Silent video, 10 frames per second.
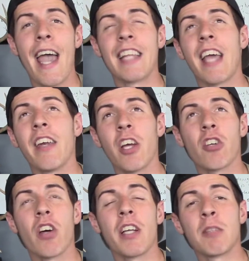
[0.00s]
A tendon
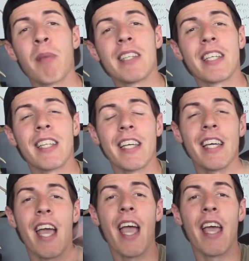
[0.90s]
grunt is
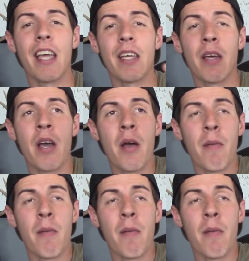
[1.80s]
basically a